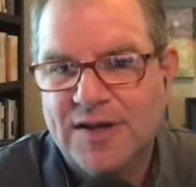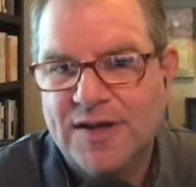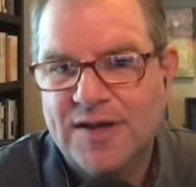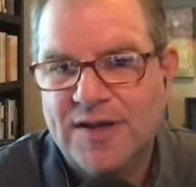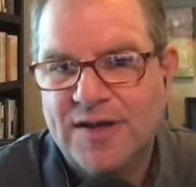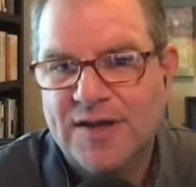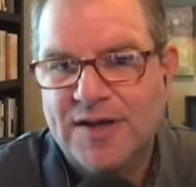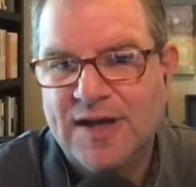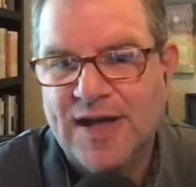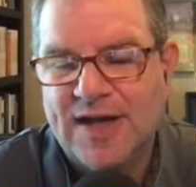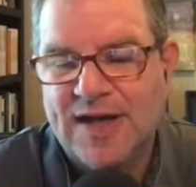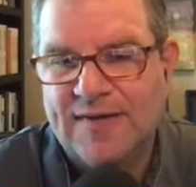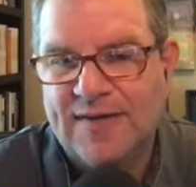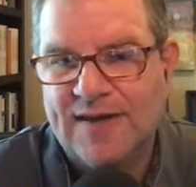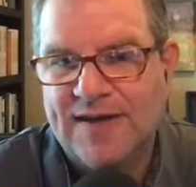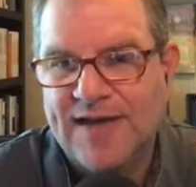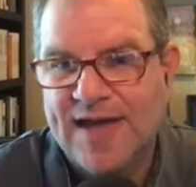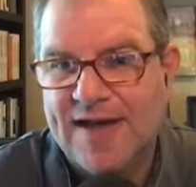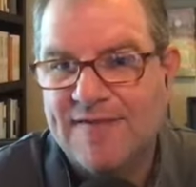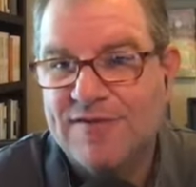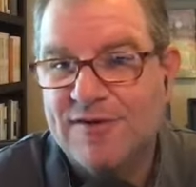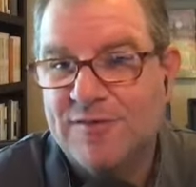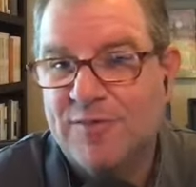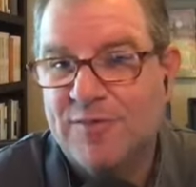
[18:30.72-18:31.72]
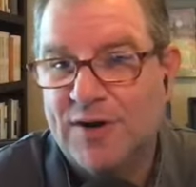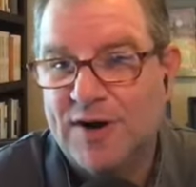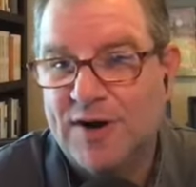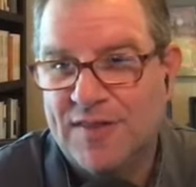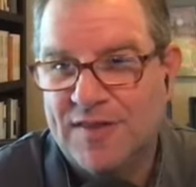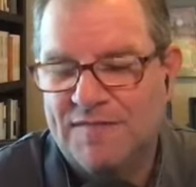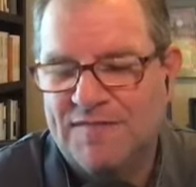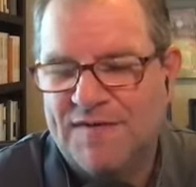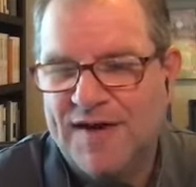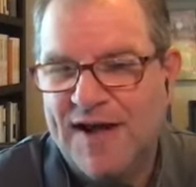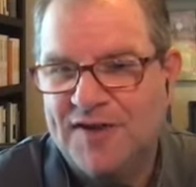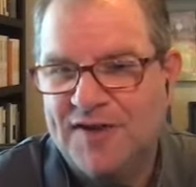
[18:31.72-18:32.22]
And like everyone on
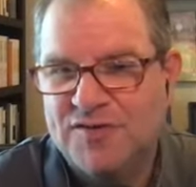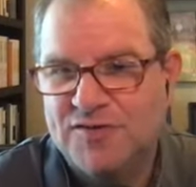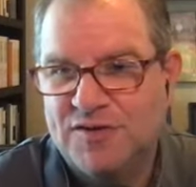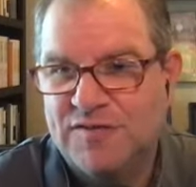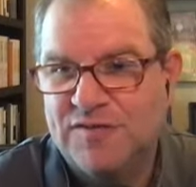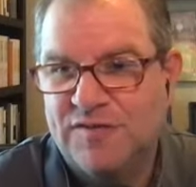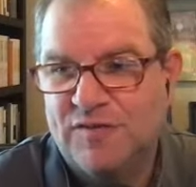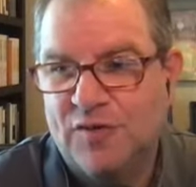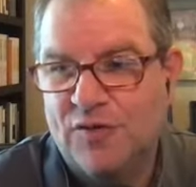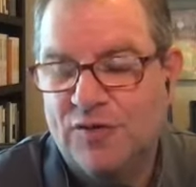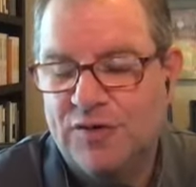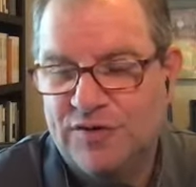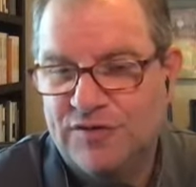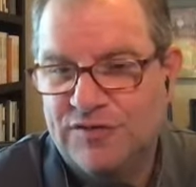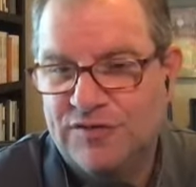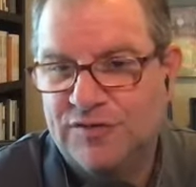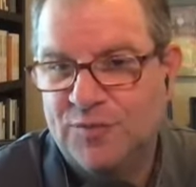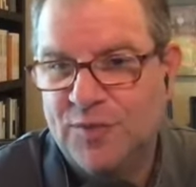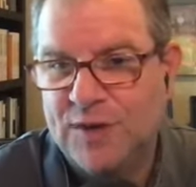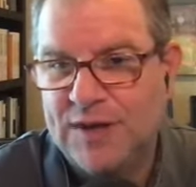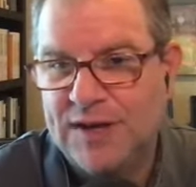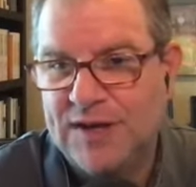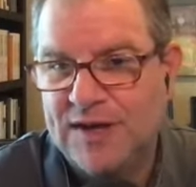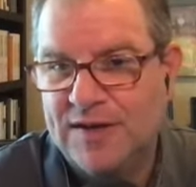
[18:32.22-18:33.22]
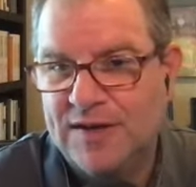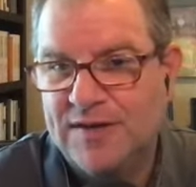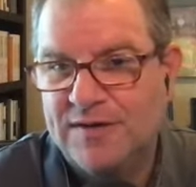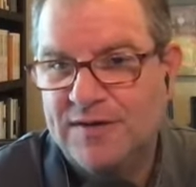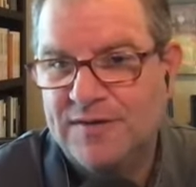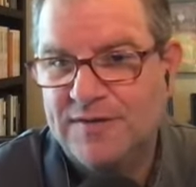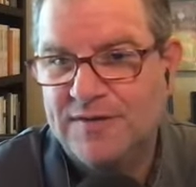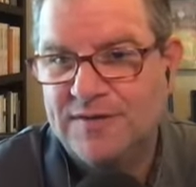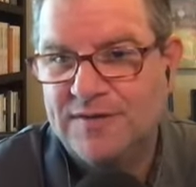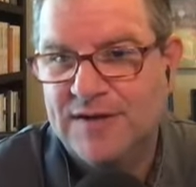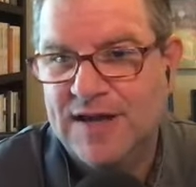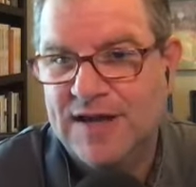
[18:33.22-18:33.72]
the factory floor in Sweden
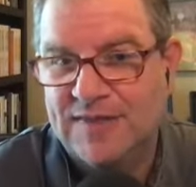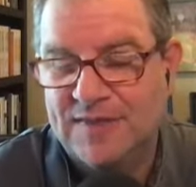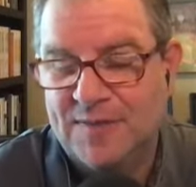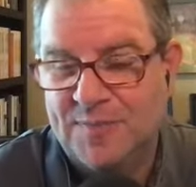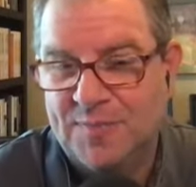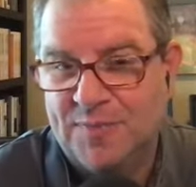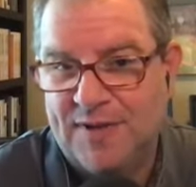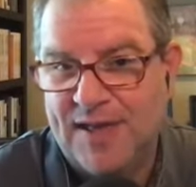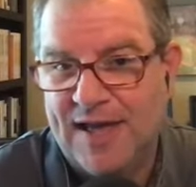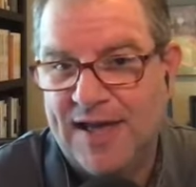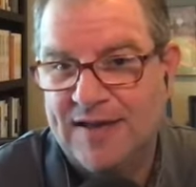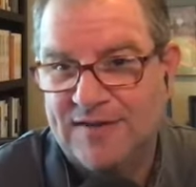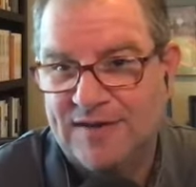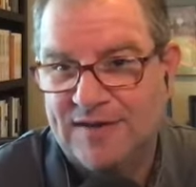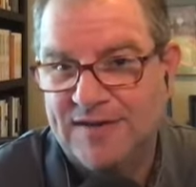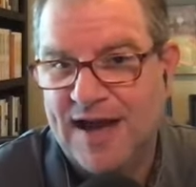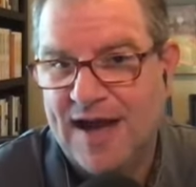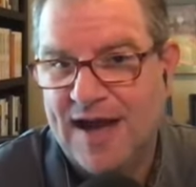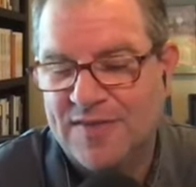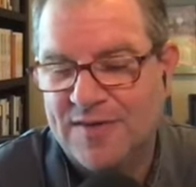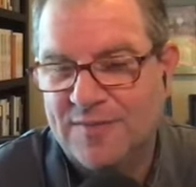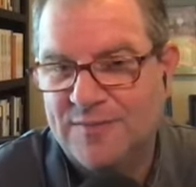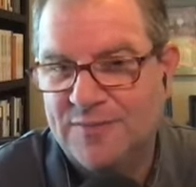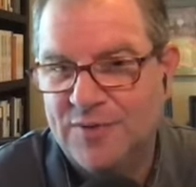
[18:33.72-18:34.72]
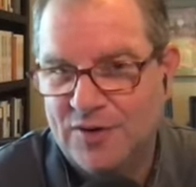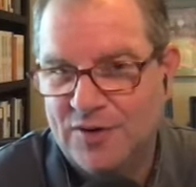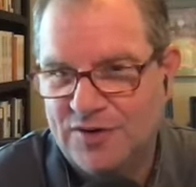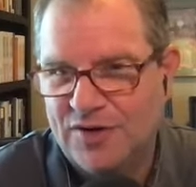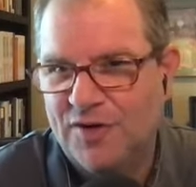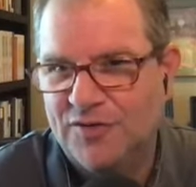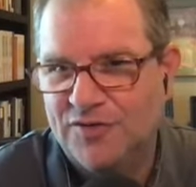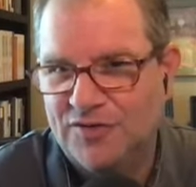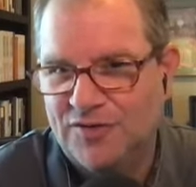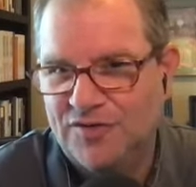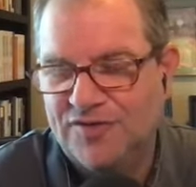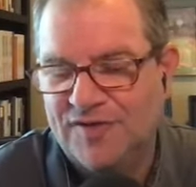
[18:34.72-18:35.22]
at the plant in Gothenburg
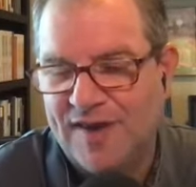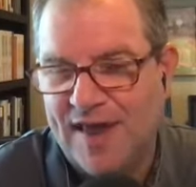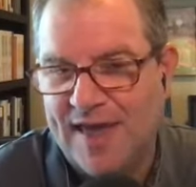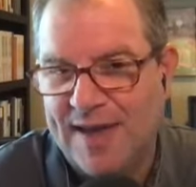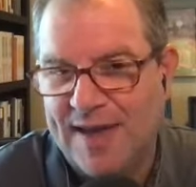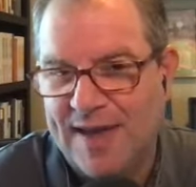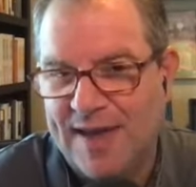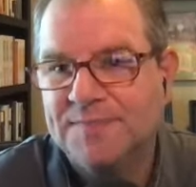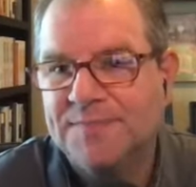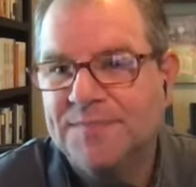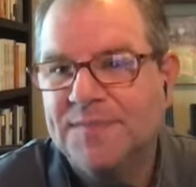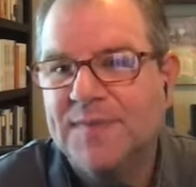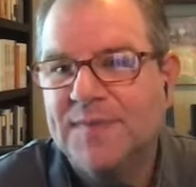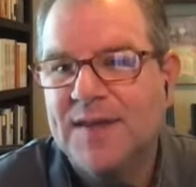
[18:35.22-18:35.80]
knows his name.